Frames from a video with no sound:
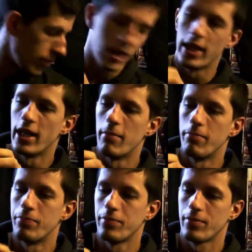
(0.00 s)
very
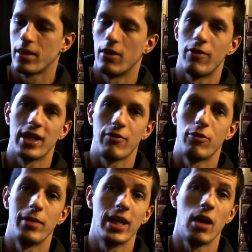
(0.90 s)
effective
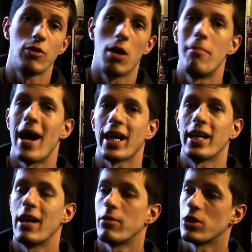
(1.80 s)
for me. I've got a mag in
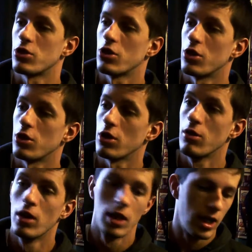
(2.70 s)
there, which I shouldn't do,
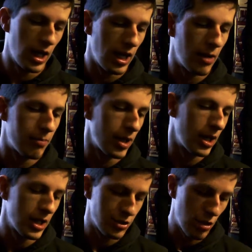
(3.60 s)

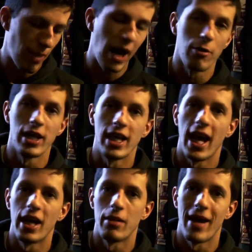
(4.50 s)
but there's no battery
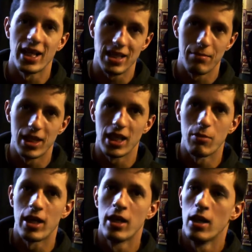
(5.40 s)
and the mag's empty
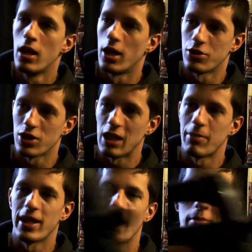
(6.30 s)
anyway. I just keep
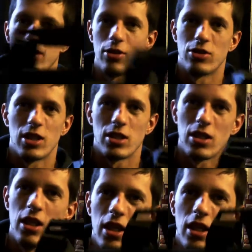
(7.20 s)
it in there because it's